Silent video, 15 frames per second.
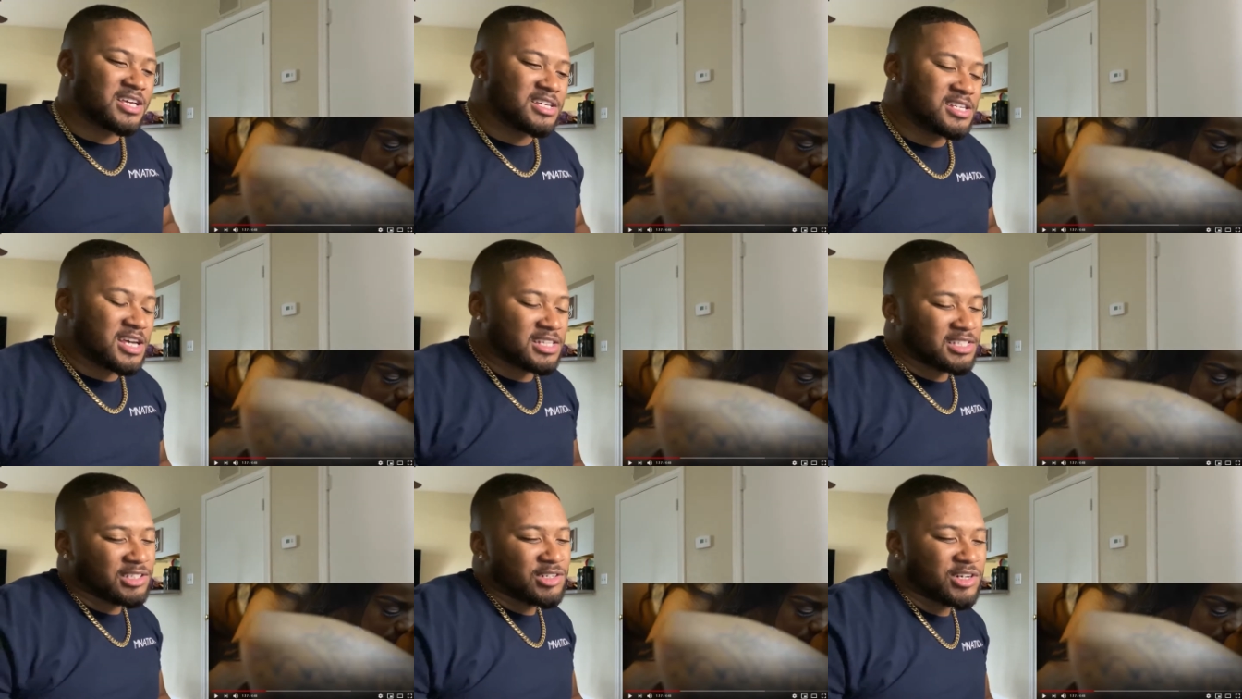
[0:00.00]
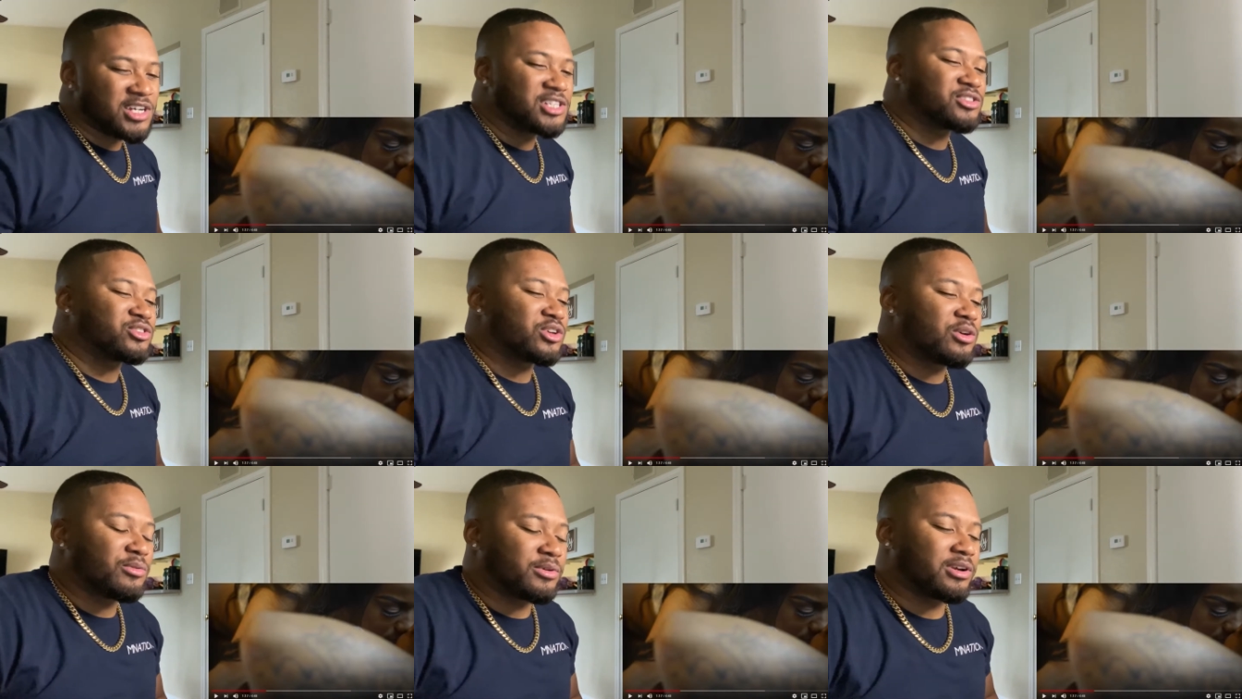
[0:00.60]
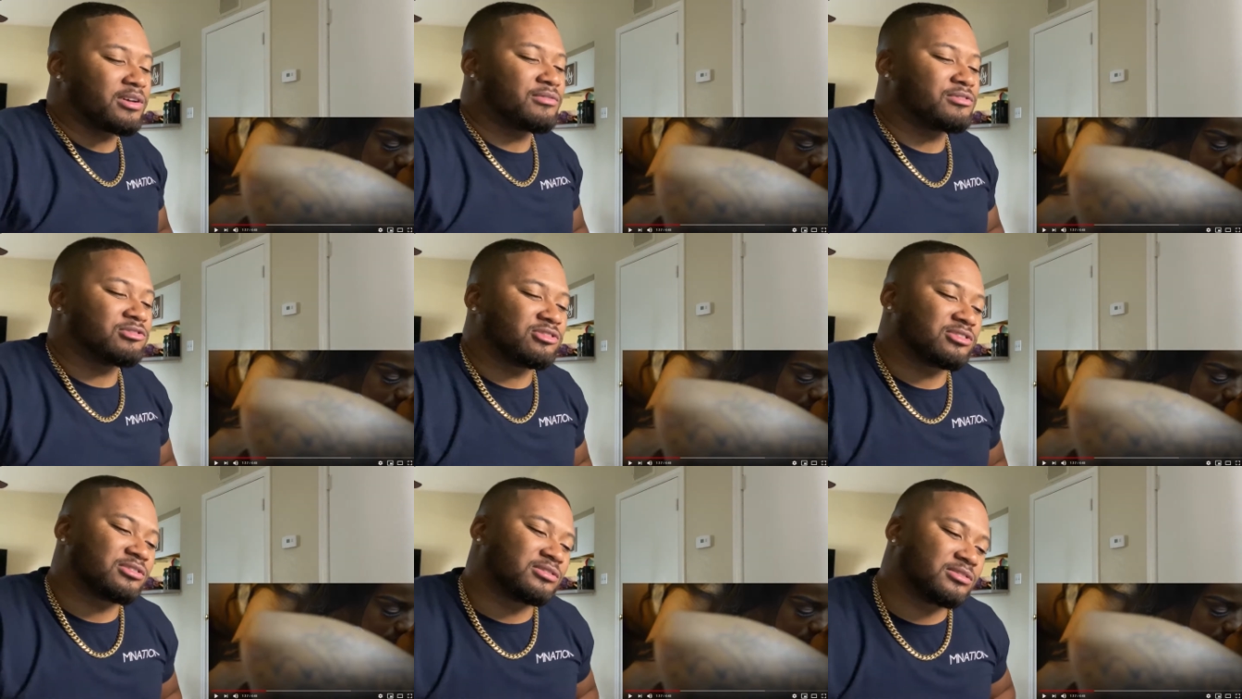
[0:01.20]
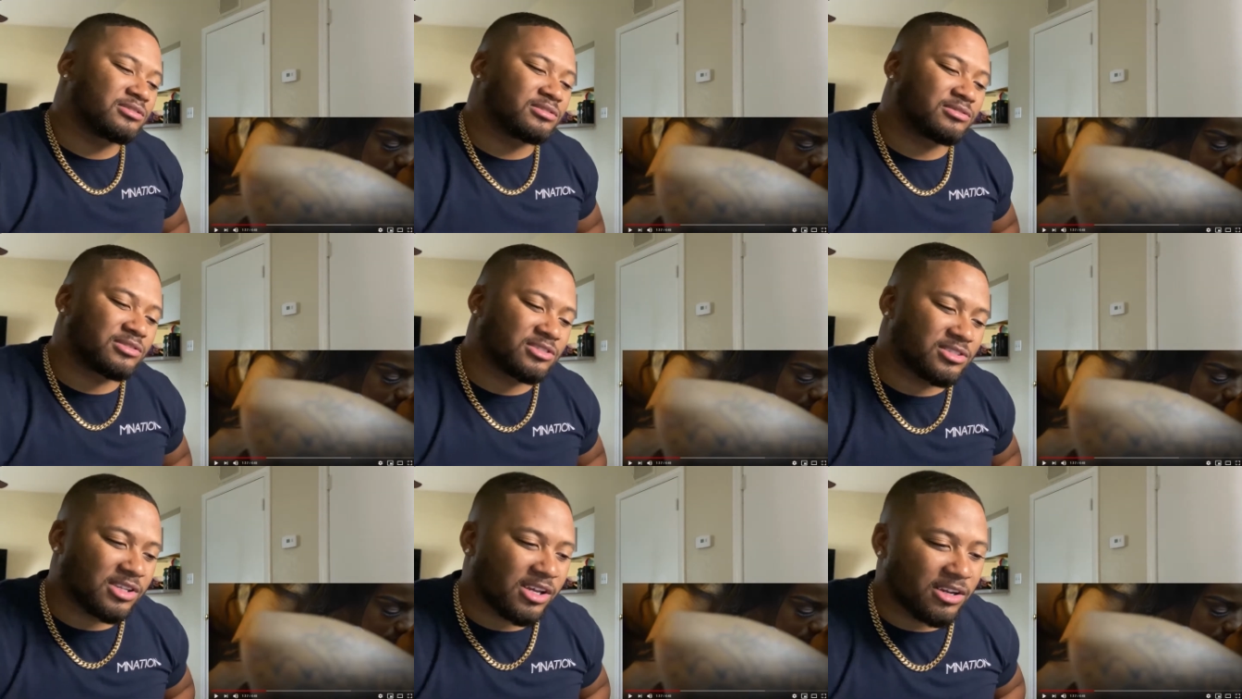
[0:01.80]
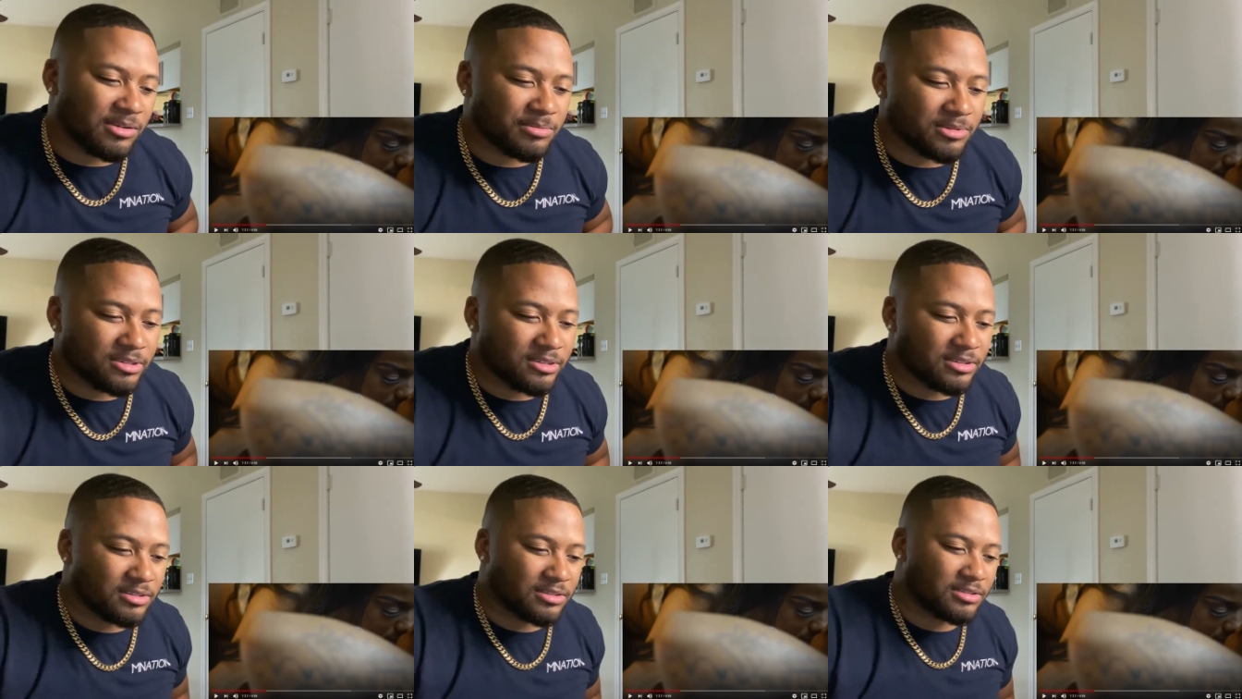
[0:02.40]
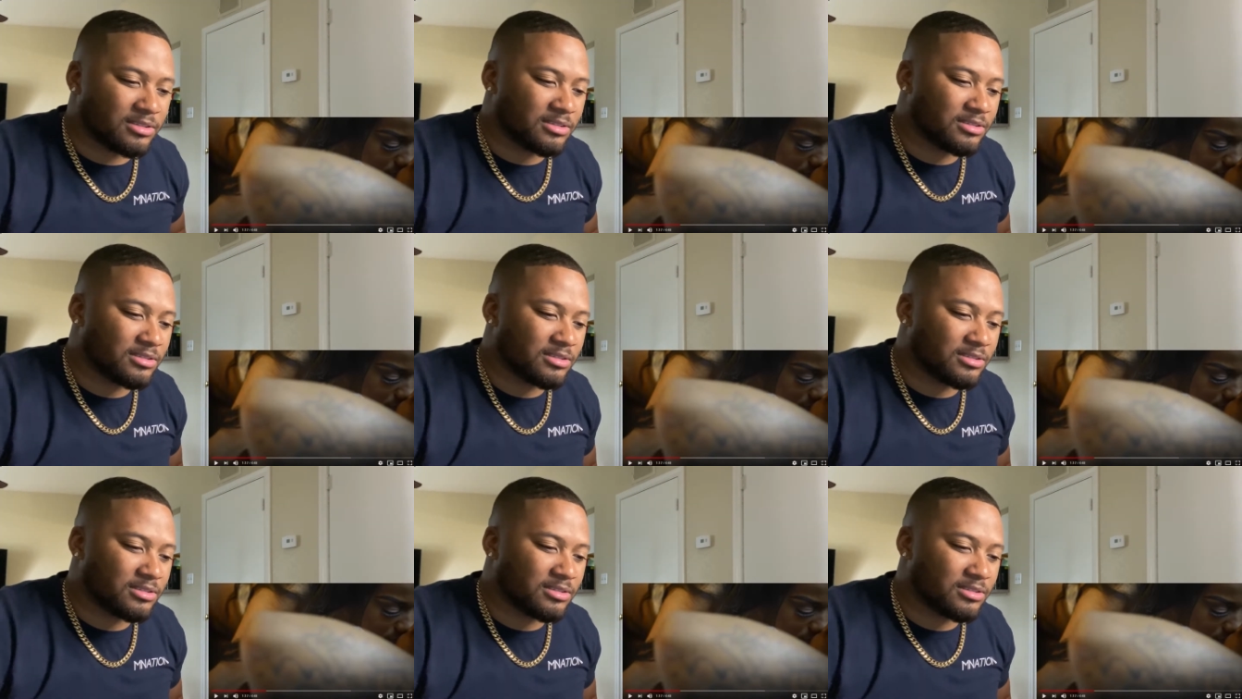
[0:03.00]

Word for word: He had the little intro, whatever, just to set up the